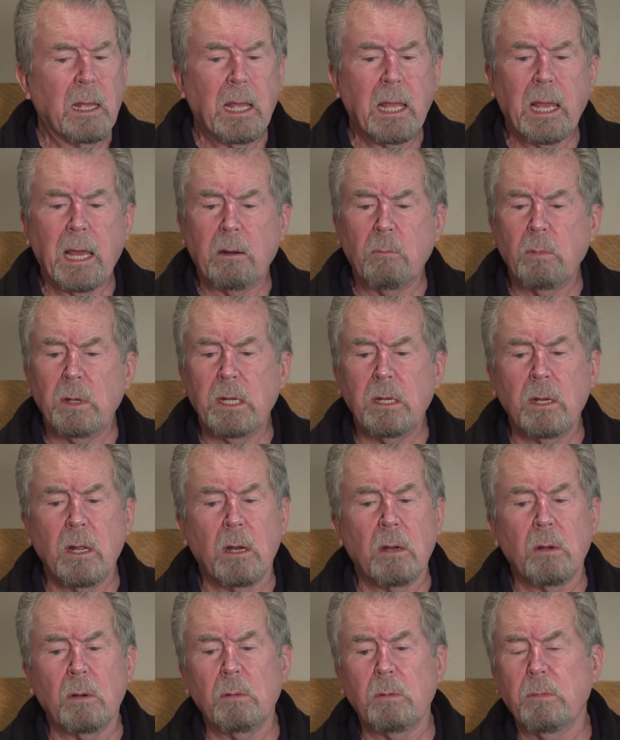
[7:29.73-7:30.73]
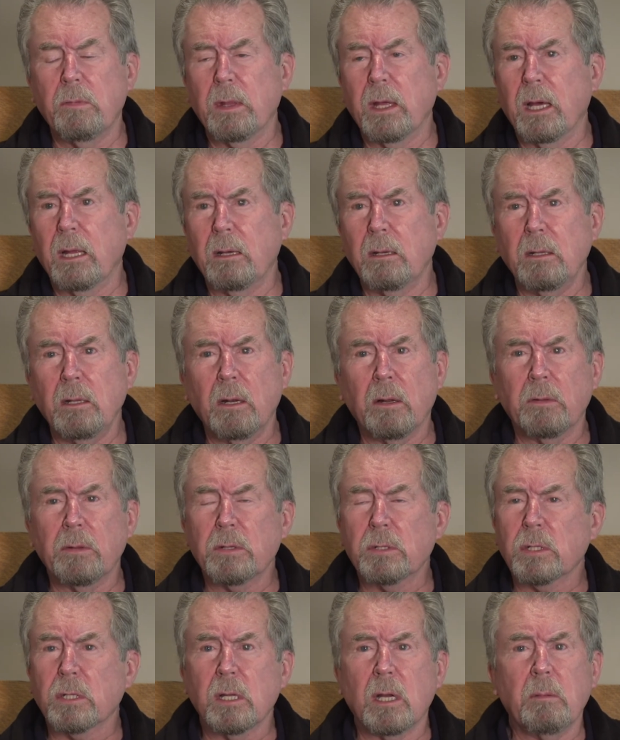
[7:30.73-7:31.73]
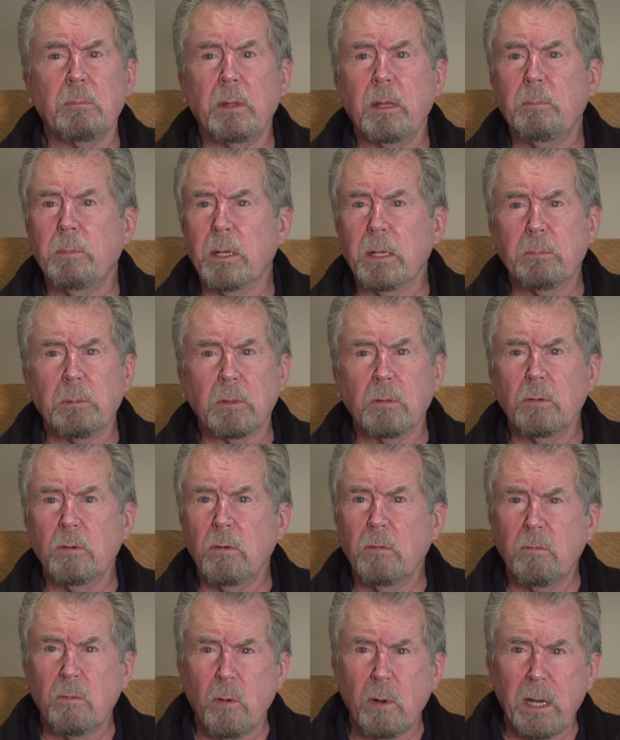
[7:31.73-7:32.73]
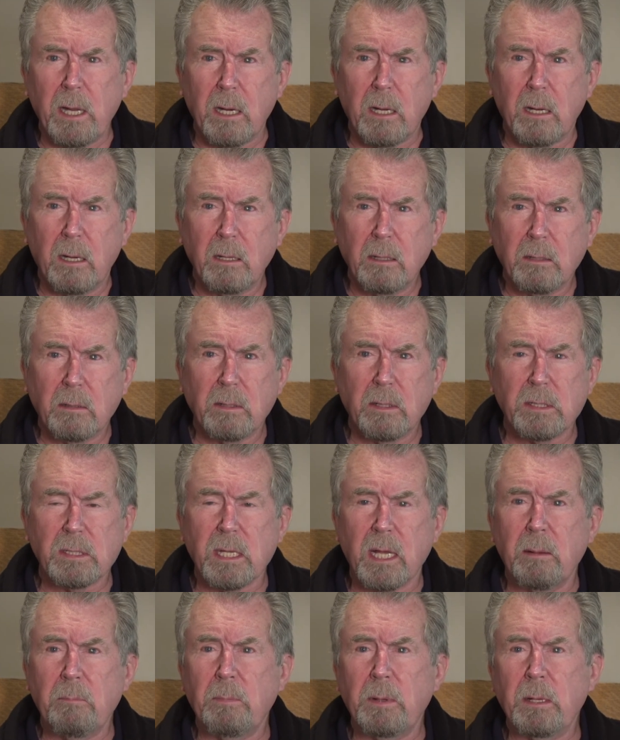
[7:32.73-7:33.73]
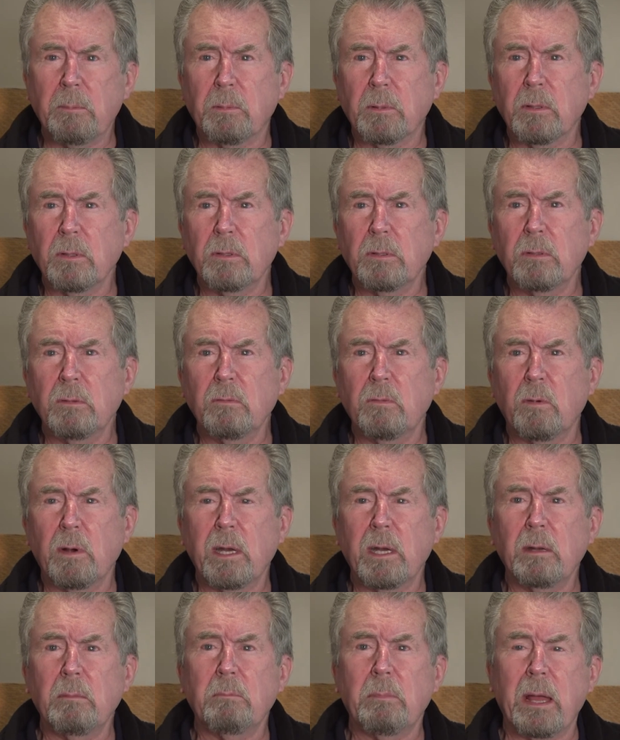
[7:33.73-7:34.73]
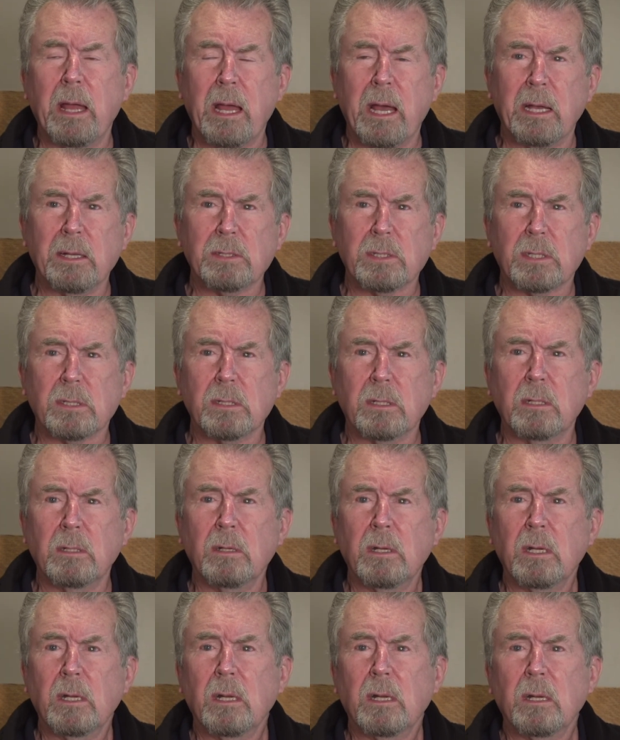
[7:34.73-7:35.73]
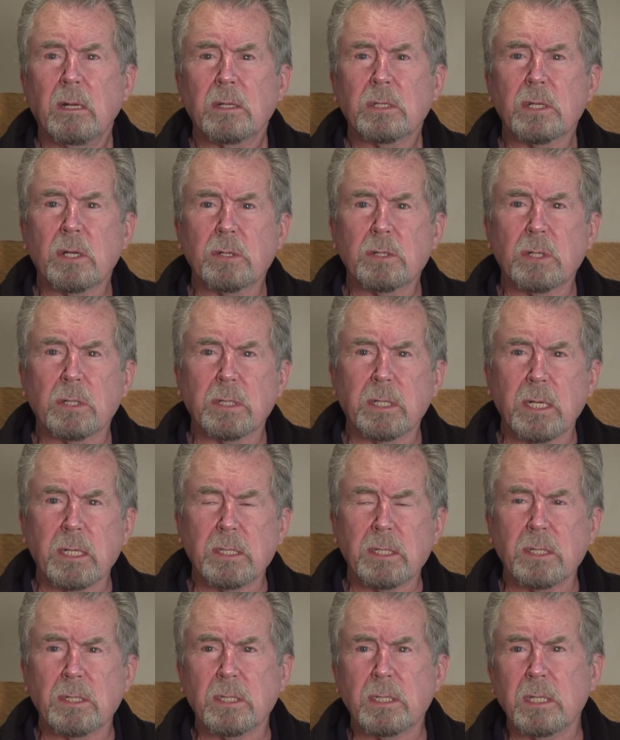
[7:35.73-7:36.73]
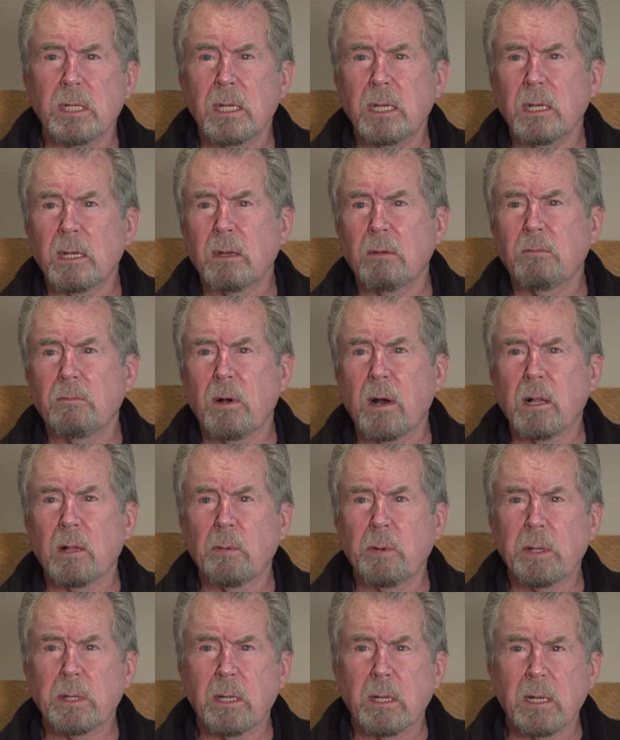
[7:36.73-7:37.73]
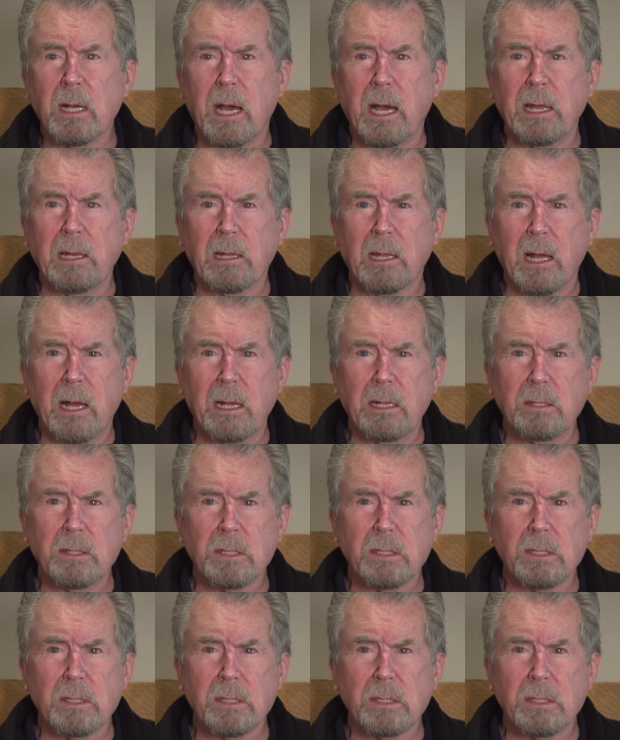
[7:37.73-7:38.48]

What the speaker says: And we know that, there's going to be people who avoid it. The same people who avoided masks and social distancing and following the guidelines.